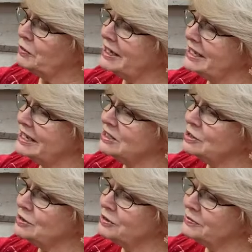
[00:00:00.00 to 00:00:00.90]
it right next
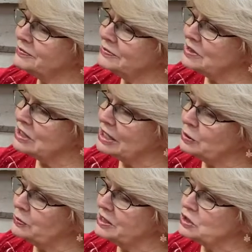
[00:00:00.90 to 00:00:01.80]
to her. She's got
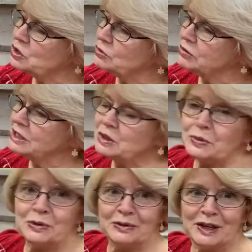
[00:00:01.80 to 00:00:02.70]
her big stirring
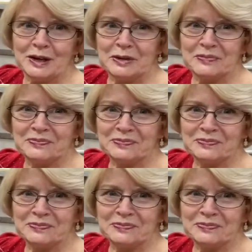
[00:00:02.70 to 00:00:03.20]
spoon there.